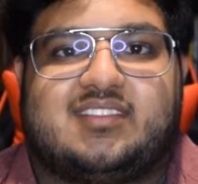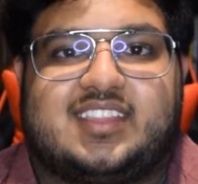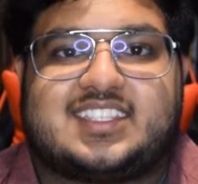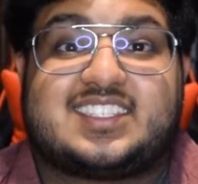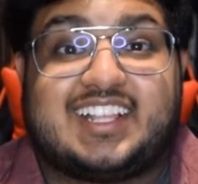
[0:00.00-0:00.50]

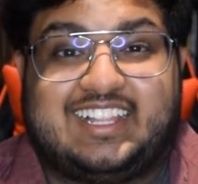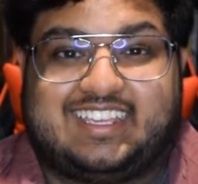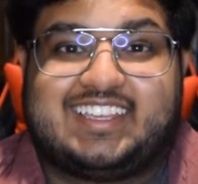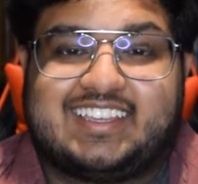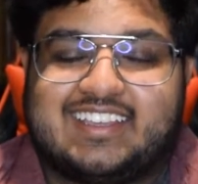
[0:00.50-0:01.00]
That's silly.
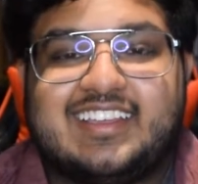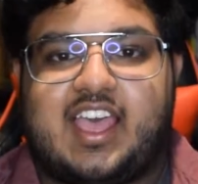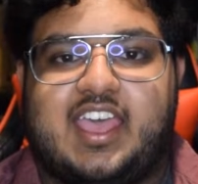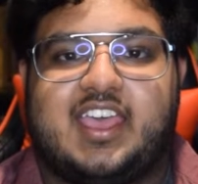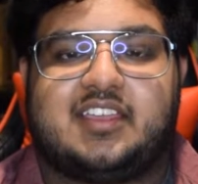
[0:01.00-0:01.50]

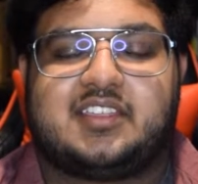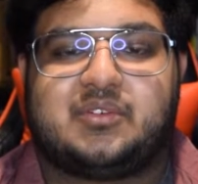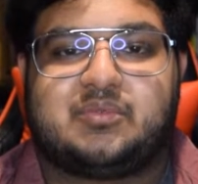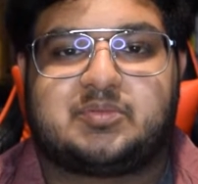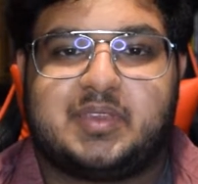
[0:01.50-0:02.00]

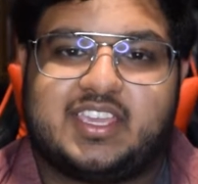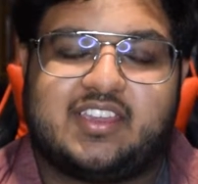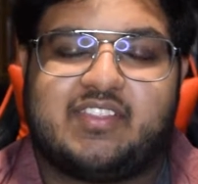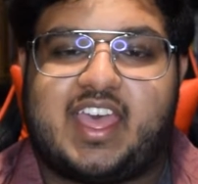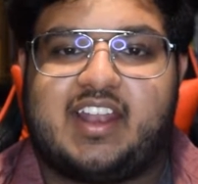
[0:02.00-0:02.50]
Speaking
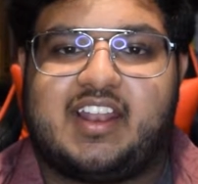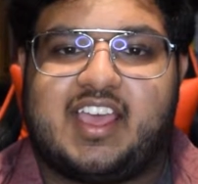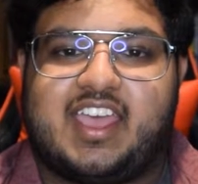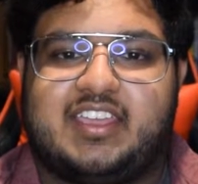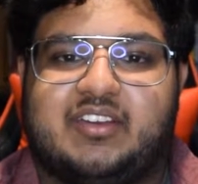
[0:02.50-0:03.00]
of that,
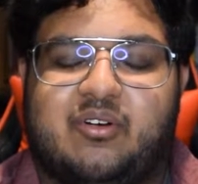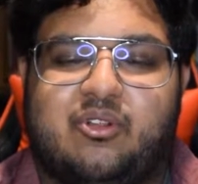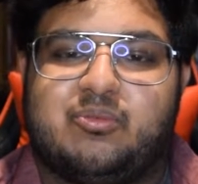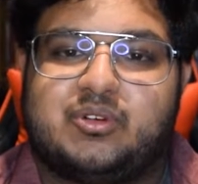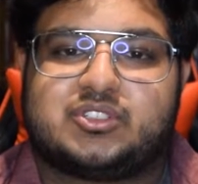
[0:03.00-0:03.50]
I
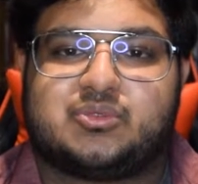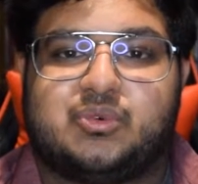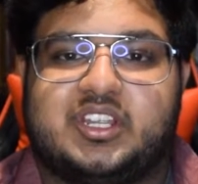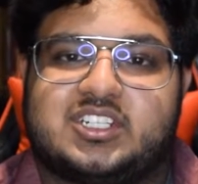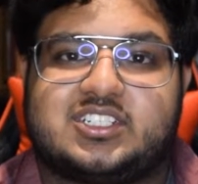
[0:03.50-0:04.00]
almost
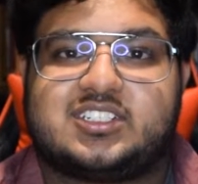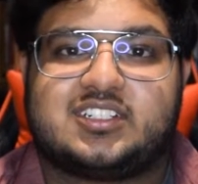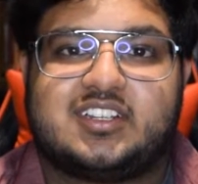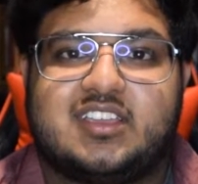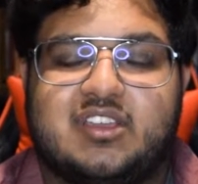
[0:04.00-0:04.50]
wish
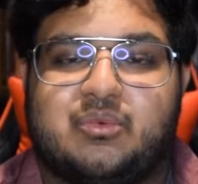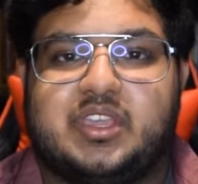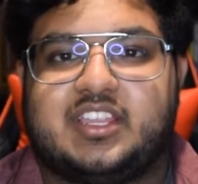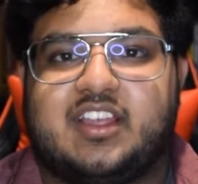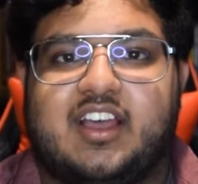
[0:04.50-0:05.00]
we
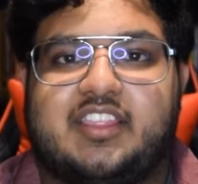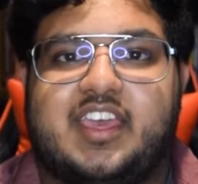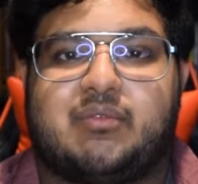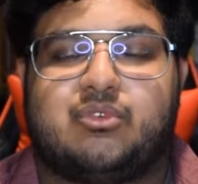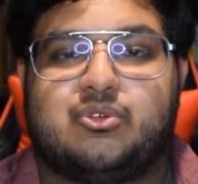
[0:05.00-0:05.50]
had got
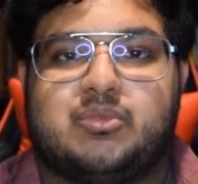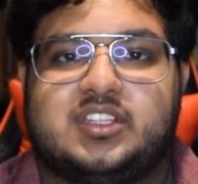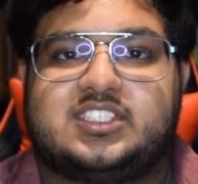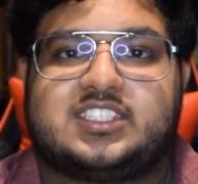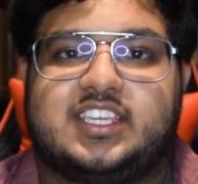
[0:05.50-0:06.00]
that
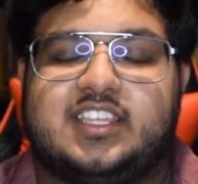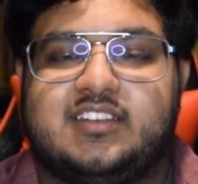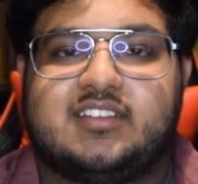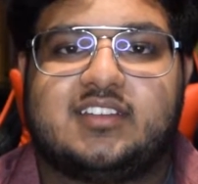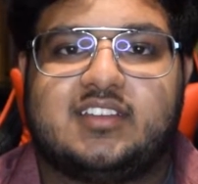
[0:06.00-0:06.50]
rumored scene